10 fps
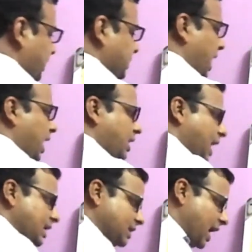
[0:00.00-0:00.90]
the
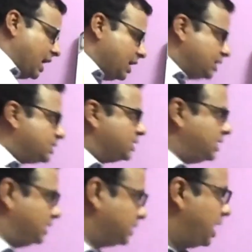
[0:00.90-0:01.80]
tensile
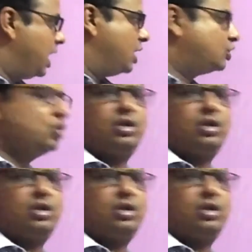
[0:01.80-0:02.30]
stresses. So